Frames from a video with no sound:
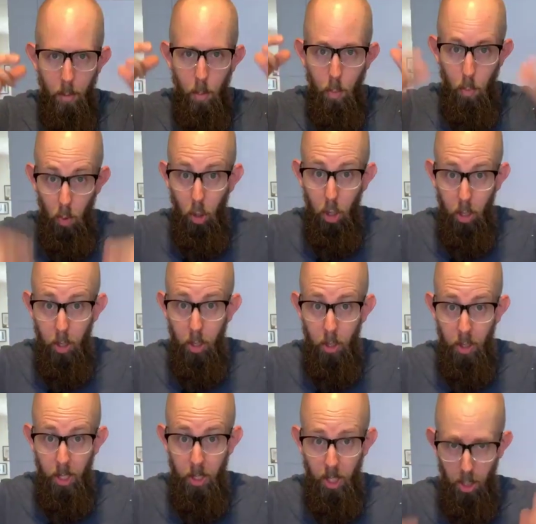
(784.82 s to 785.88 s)
book
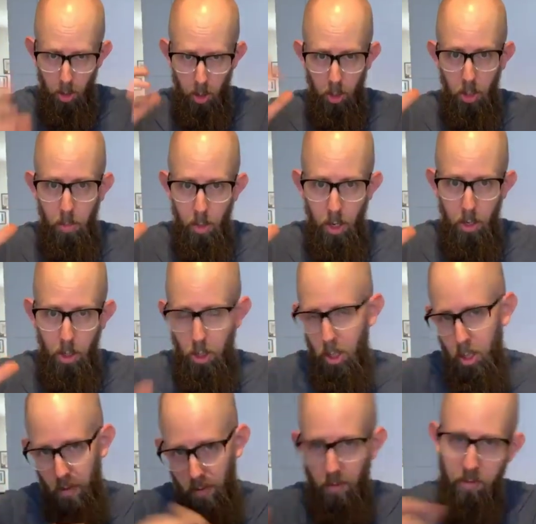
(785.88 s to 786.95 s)
that's like Saltmarsh
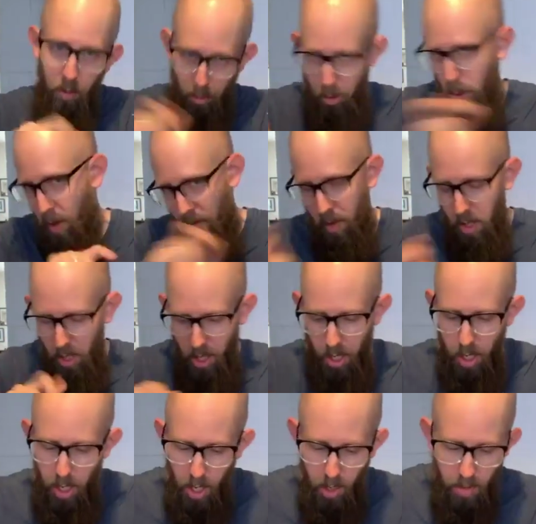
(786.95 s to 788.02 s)
and you have to flip through everything,